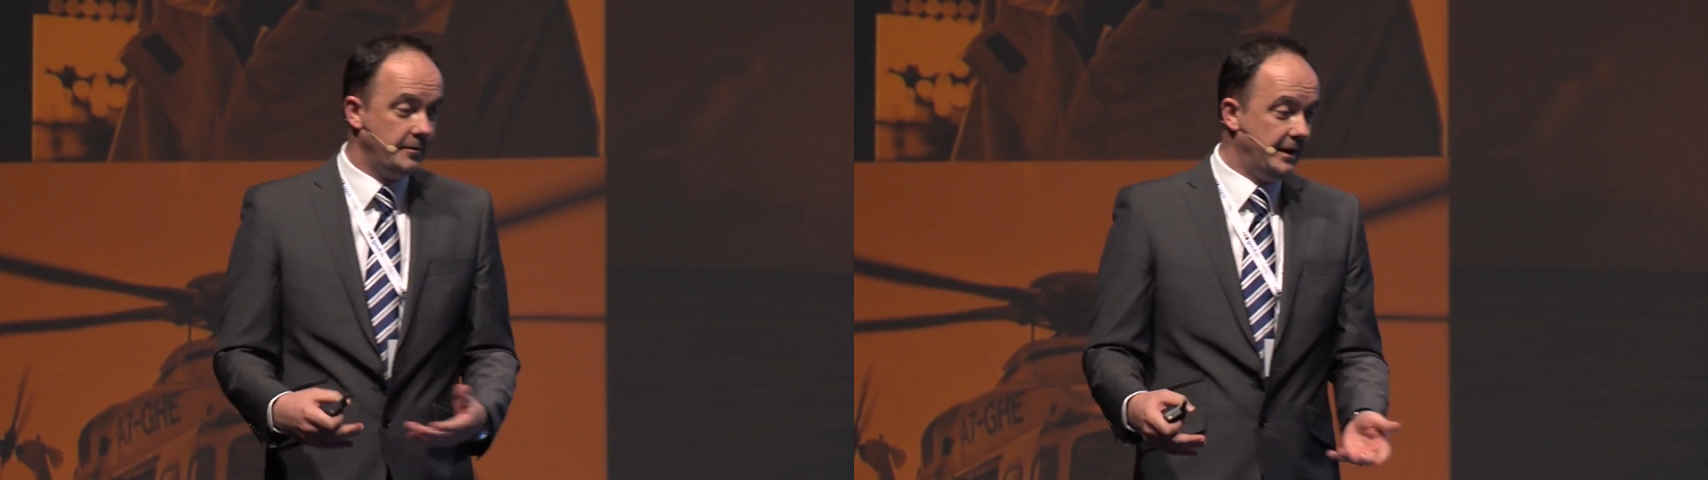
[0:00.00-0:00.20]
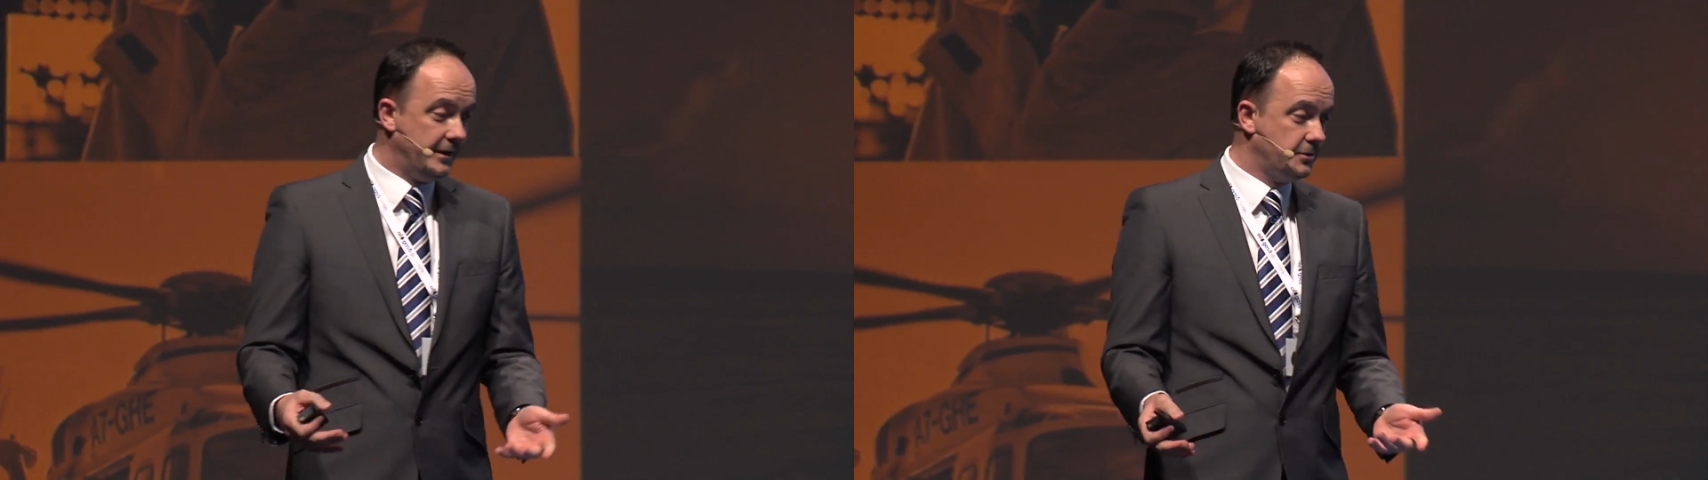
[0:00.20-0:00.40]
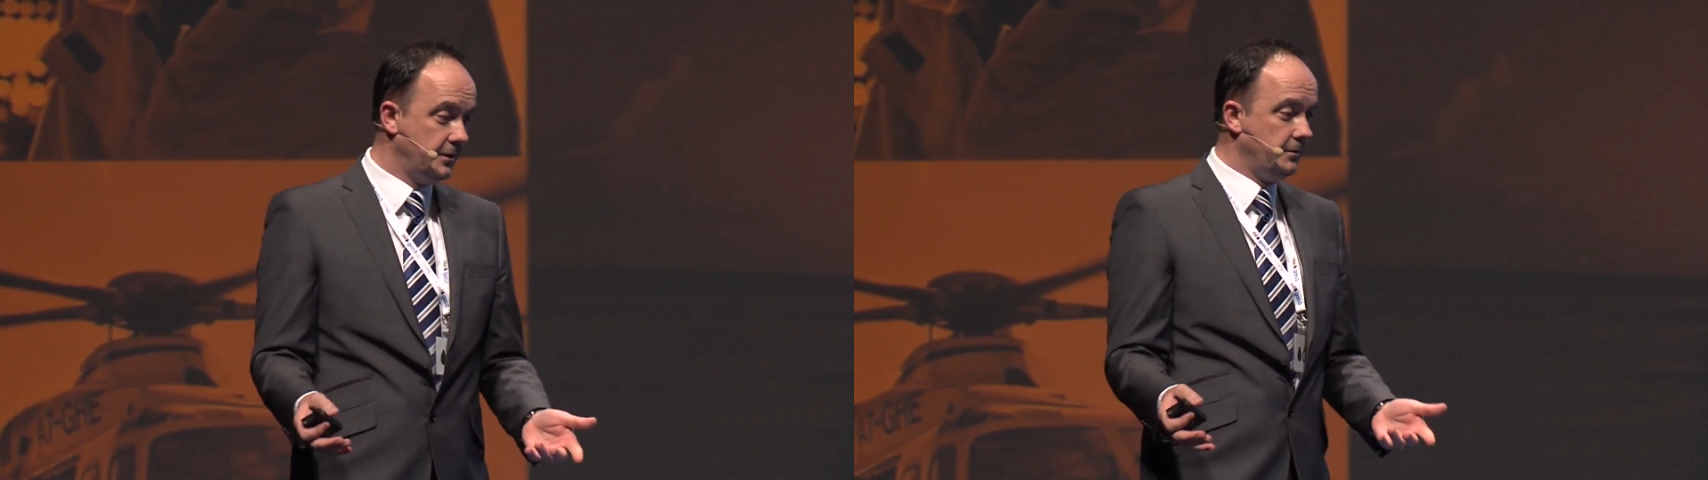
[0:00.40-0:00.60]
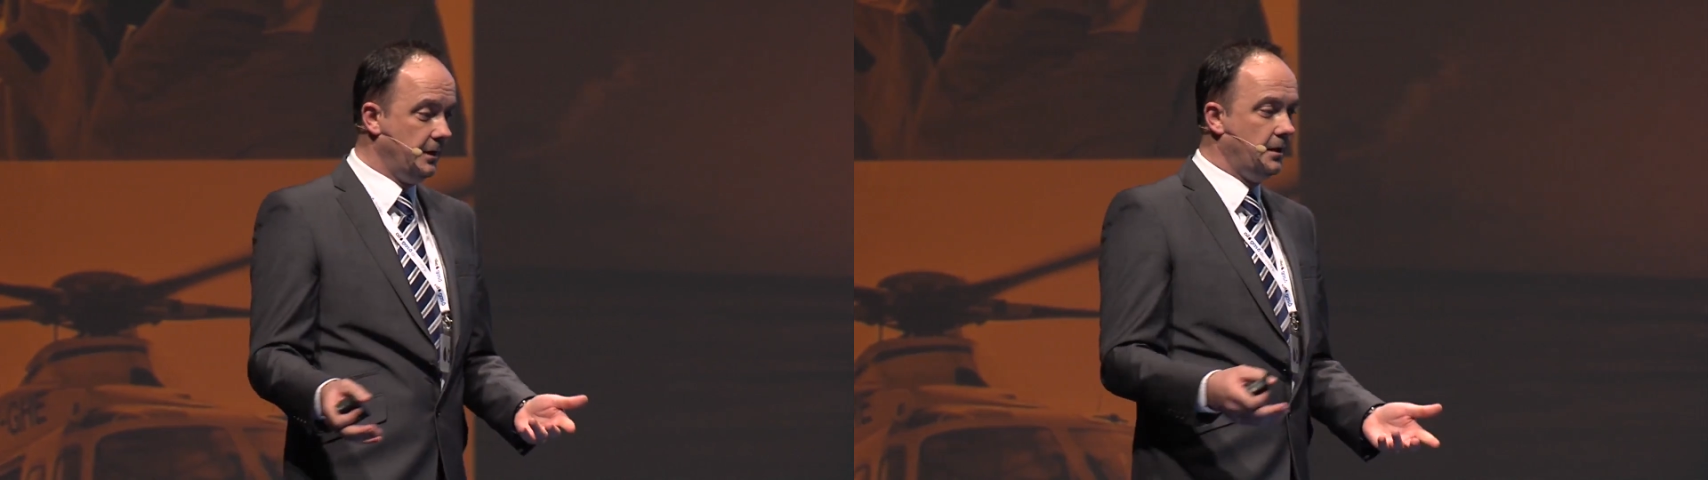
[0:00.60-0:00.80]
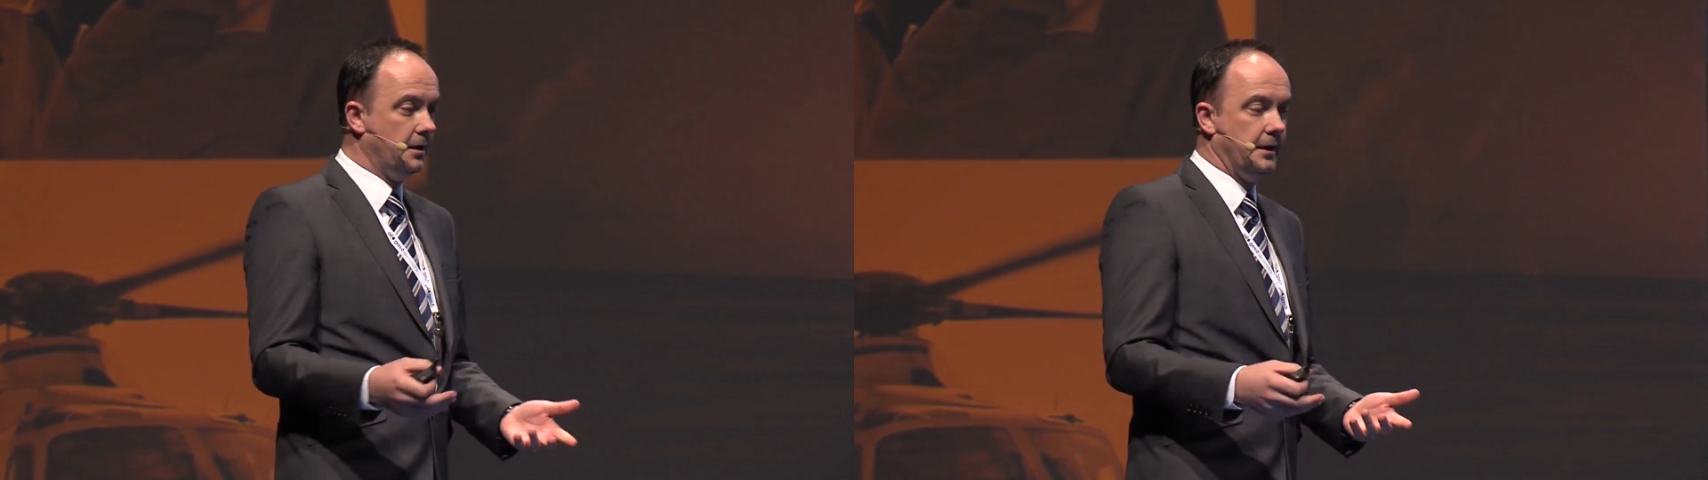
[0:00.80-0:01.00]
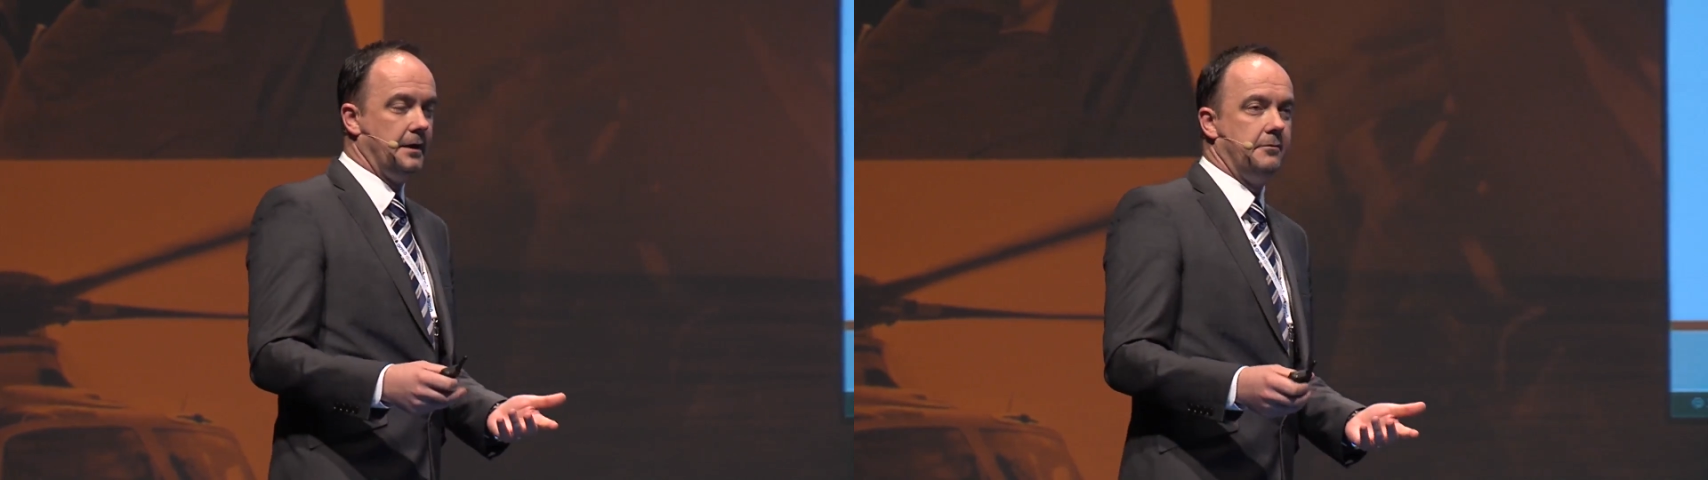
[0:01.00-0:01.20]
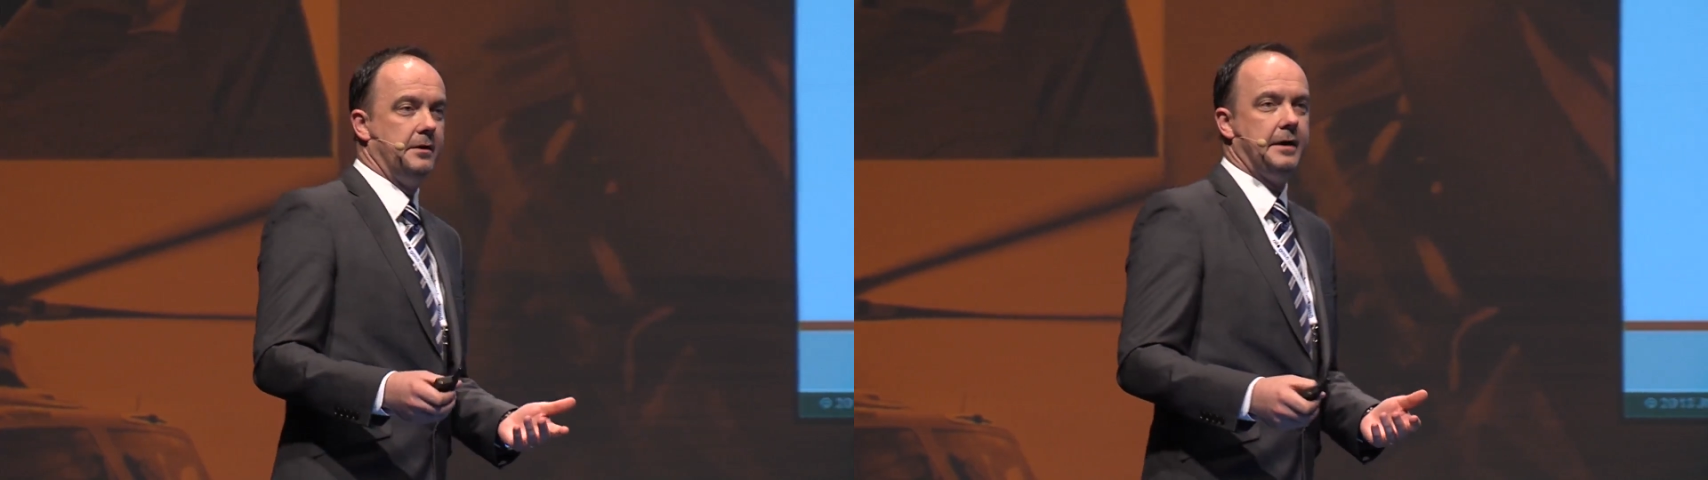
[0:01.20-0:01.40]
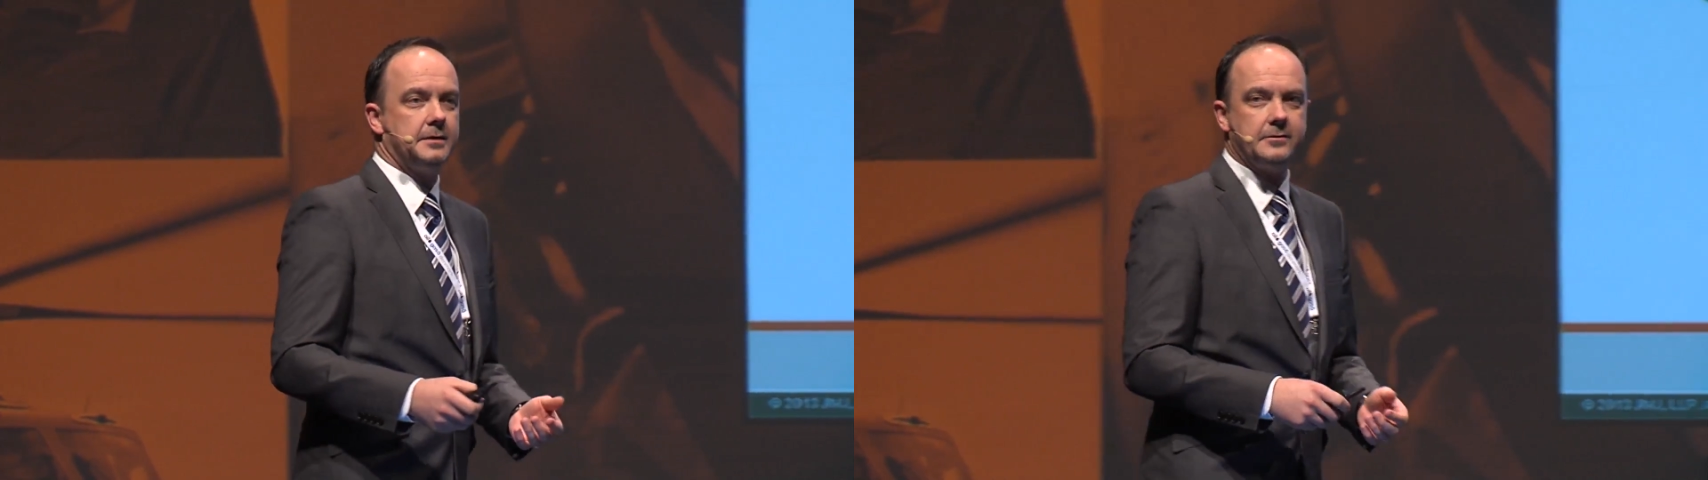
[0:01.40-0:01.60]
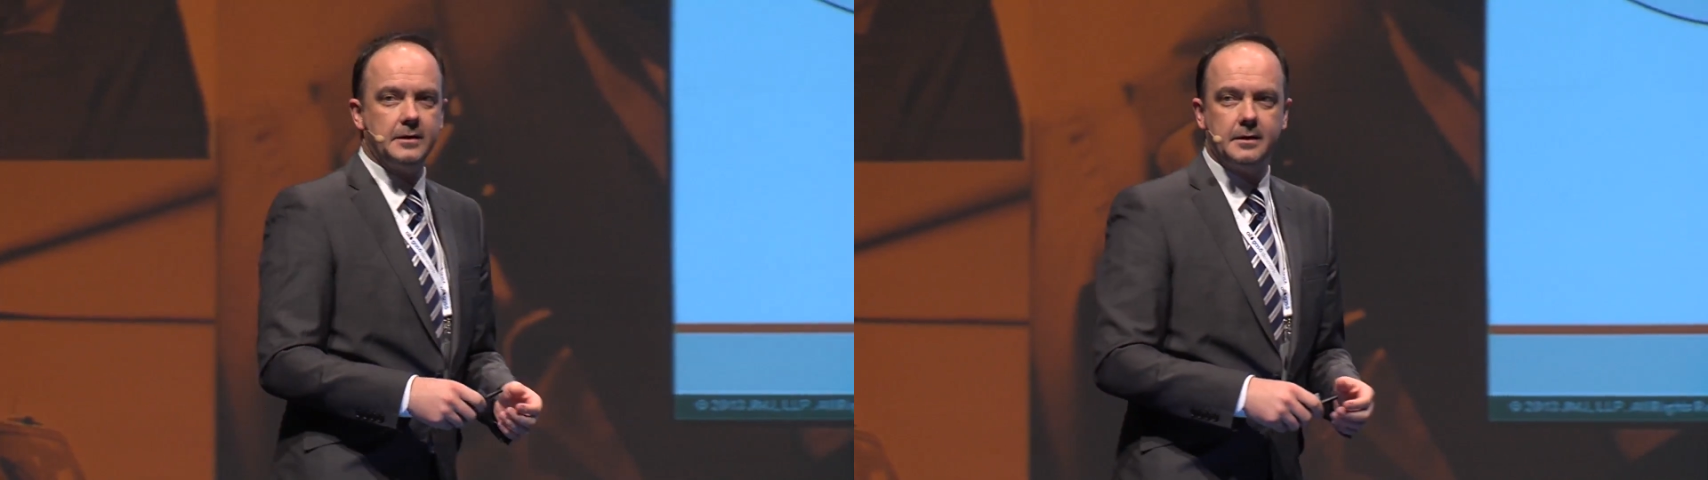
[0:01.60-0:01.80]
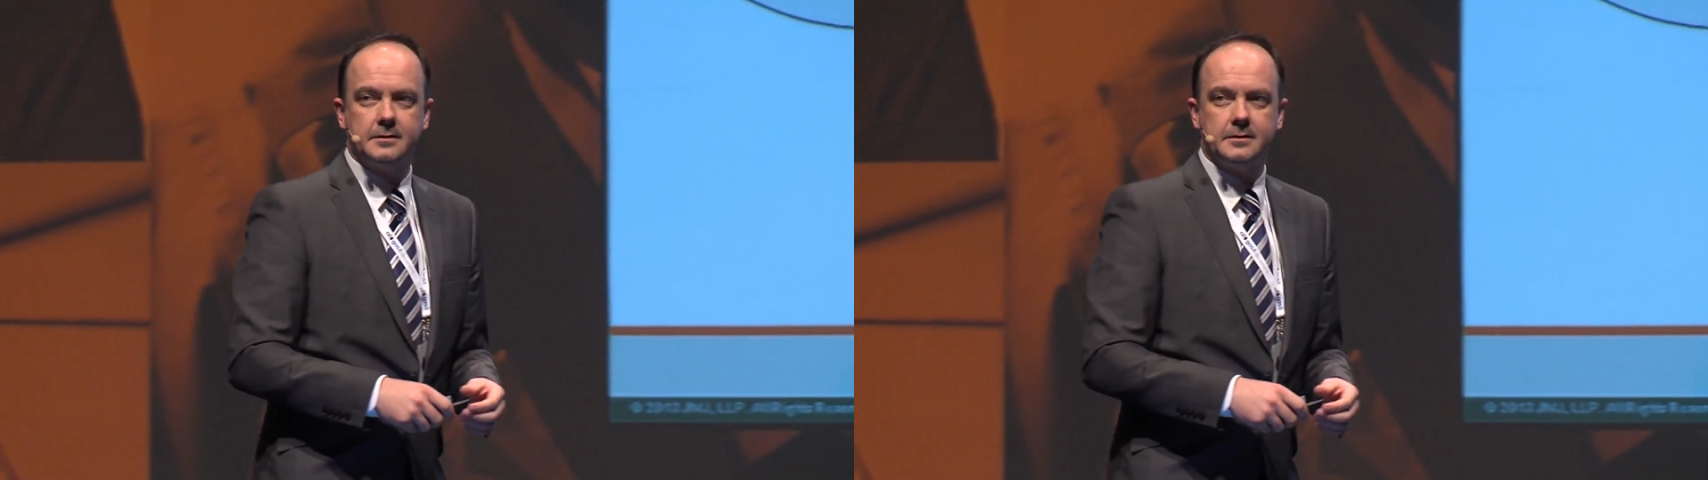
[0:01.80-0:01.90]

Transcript: And actually, we are highly reactive a lot